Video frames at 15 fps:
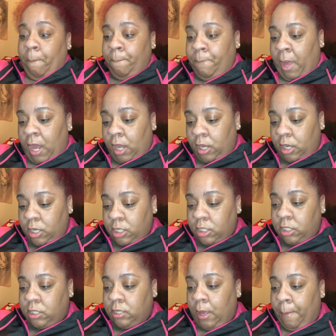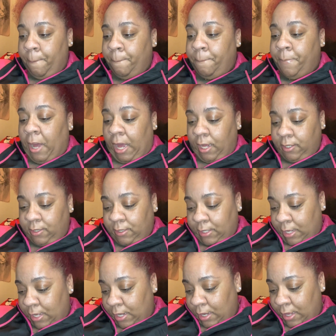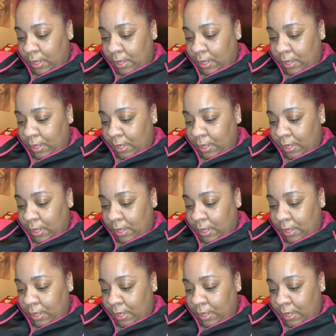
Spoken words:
Bankers box set,